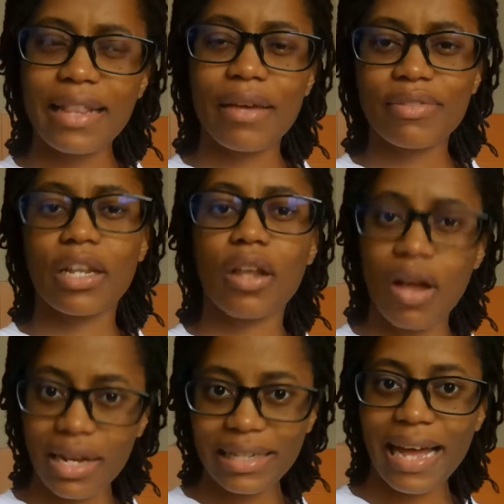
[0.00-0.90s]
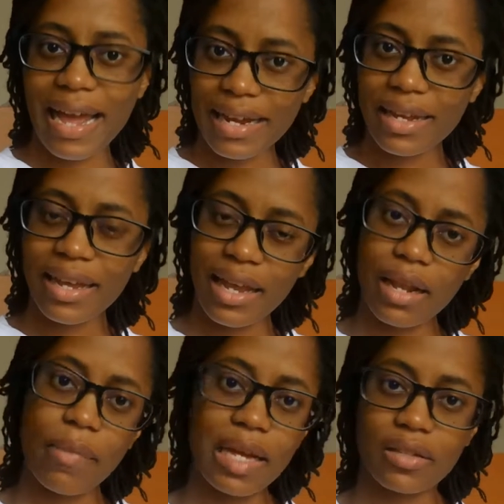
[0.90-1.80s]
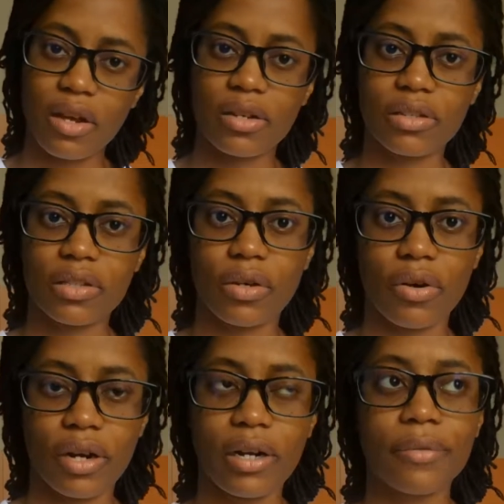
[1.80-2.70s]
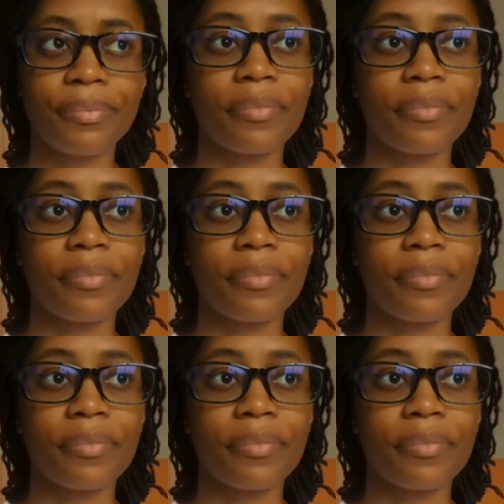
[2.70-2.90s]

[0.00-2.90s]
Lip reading: was a long line in McDonald's to order,